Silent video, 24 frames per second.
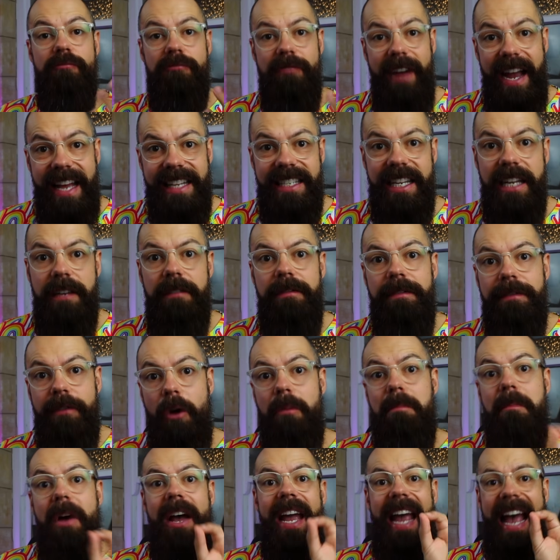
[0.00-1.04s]
read it
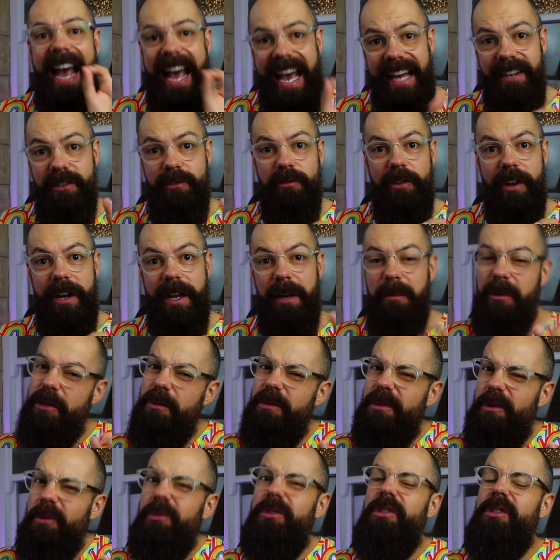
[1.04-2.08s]
from my handwriting, which
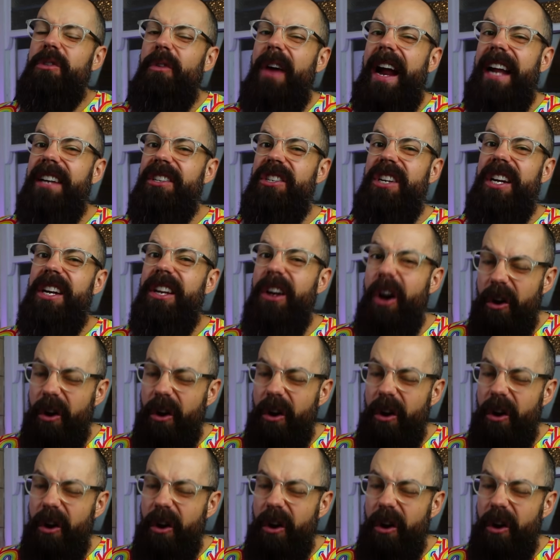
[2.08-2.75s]
was all scratchy and